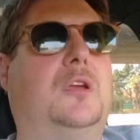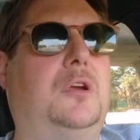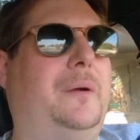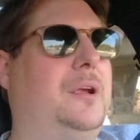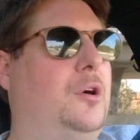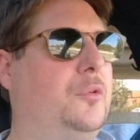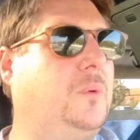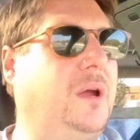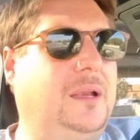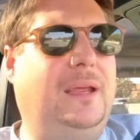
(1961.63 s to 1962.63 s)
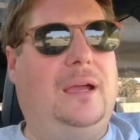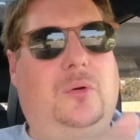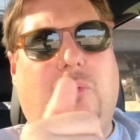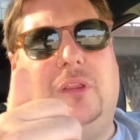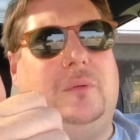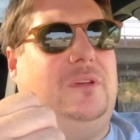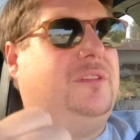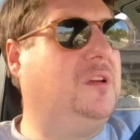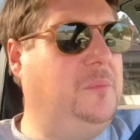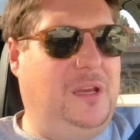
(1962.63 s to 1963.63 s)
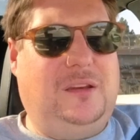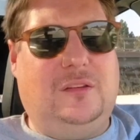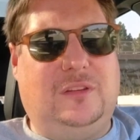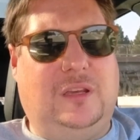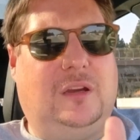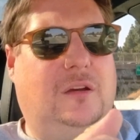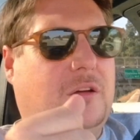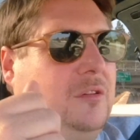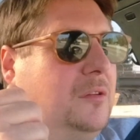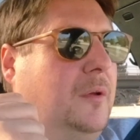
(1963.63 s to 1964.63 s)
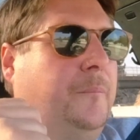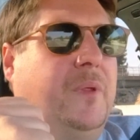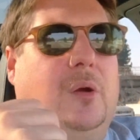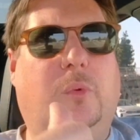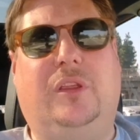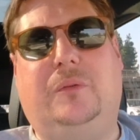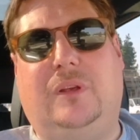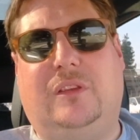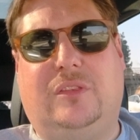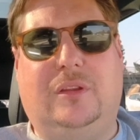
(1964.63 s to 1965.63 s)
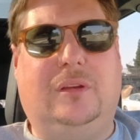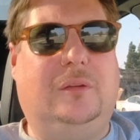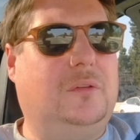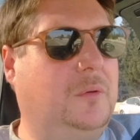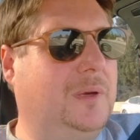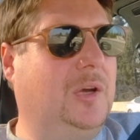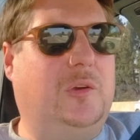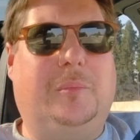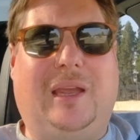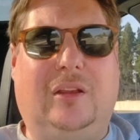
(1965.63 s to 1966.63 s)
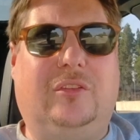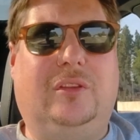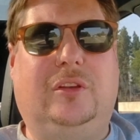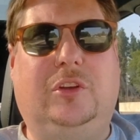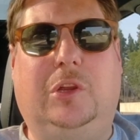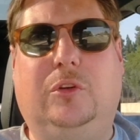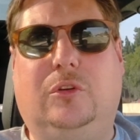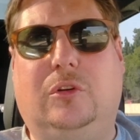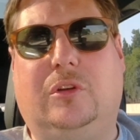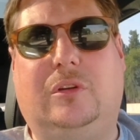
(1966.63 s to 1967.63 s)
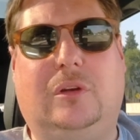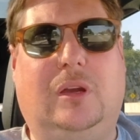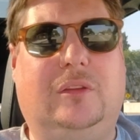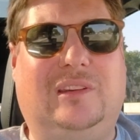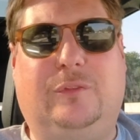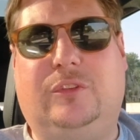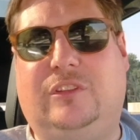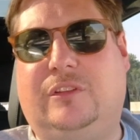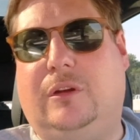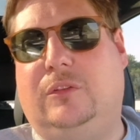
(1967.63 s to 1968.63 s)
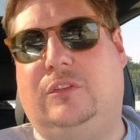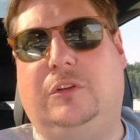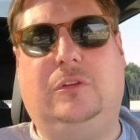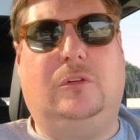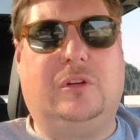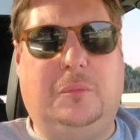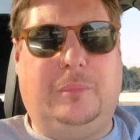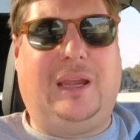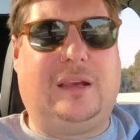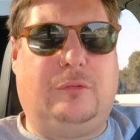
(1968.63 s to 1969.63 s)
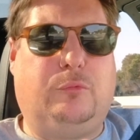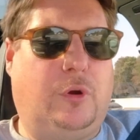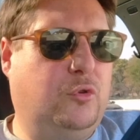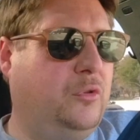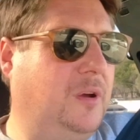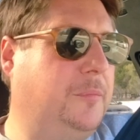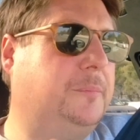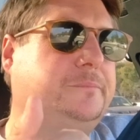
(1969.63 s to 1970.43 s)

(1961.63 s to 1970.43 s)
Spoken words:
going on right now, whether it's the comedians in cars, whether it's the going back to the New York, San Francisco to New York and back road trip,